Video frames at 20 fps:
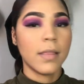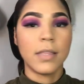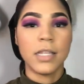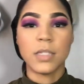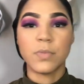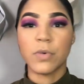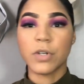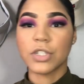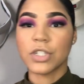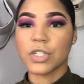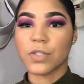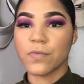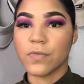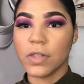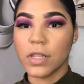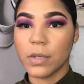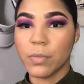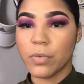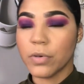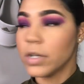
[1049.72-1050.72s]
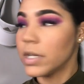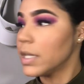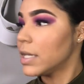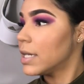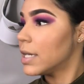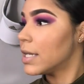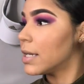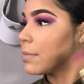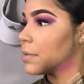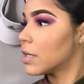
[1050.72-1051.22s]
this brush is really pretty,
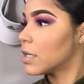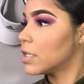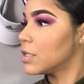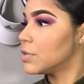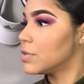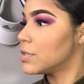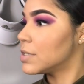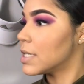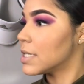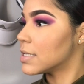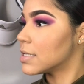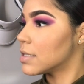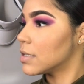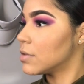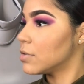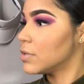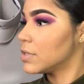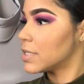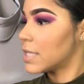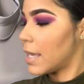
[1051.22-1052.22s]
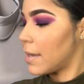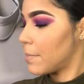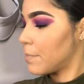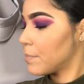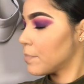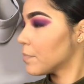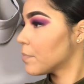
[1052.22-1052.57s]
and I'm gonna use that to, who is that?